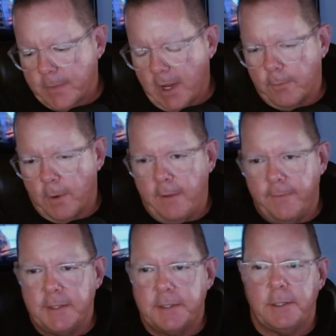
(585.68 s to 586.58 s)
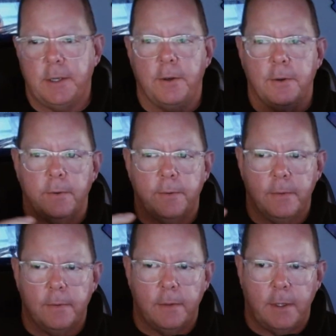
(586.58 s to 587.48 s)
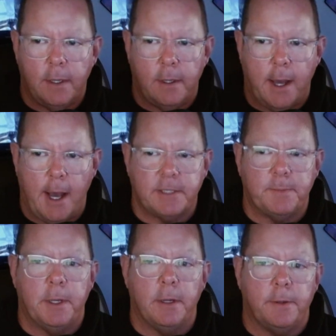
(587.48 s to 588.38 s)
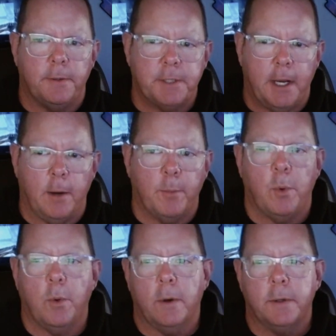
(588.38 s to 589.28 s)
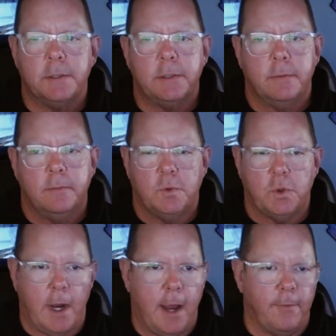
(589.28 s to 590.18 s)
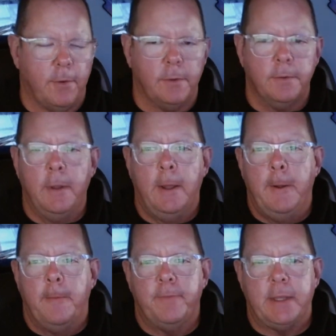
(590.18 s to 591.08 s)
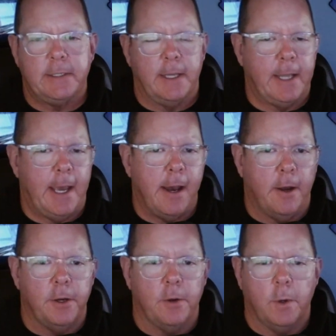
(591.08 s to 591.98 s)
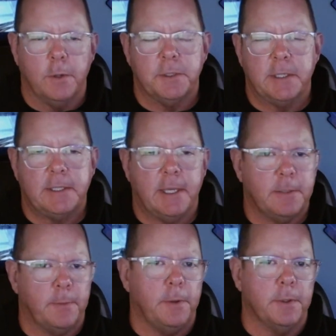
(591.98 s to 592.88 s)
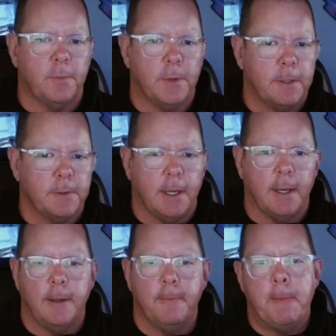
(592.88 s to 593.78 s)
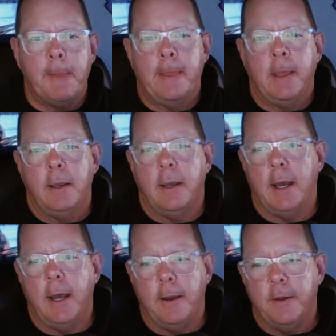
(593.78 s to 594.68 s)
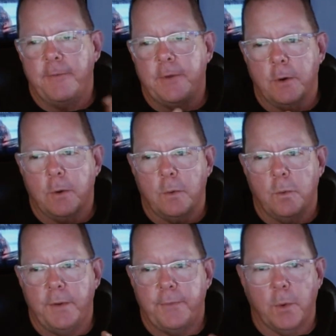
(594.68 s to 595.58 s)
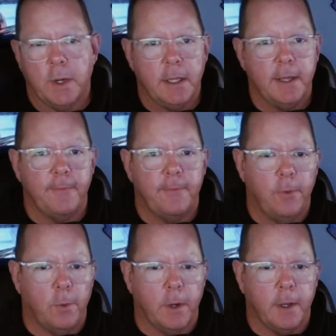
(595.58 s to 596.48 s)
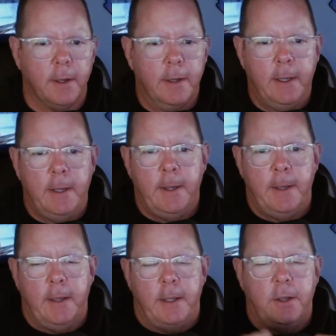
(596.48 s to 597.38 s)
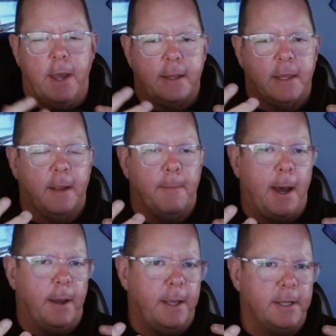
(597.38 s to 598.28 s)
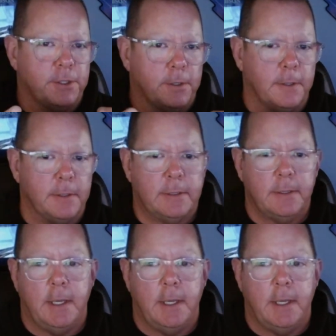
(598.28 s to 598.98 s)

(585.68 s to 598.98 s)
relevance to hospitals, airports, travel, things like that. Are your roads accessible in the wintertime? If you're wanting to live in Florida, you have to think about insurance.